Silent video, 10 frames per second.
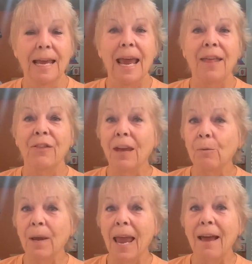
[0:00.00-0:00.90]
Then
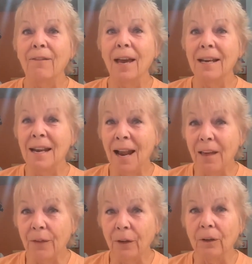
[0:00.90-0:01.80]
we have
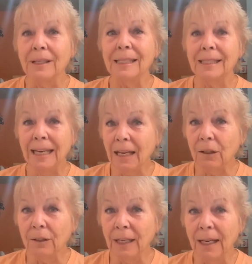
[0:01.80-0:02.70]
another single
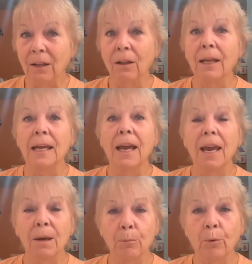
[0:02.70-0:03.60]
needle
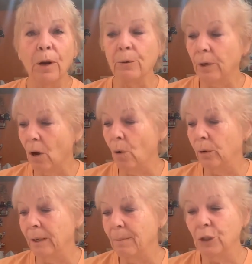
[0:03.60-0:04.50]
embroidery
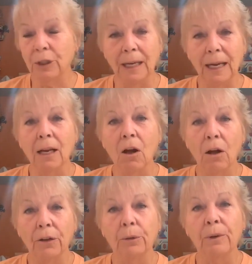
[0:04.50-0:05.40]
only machine
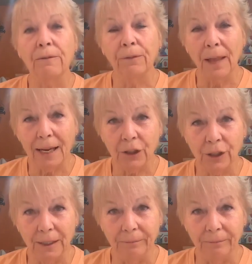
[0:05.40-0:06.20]
called the Reflection.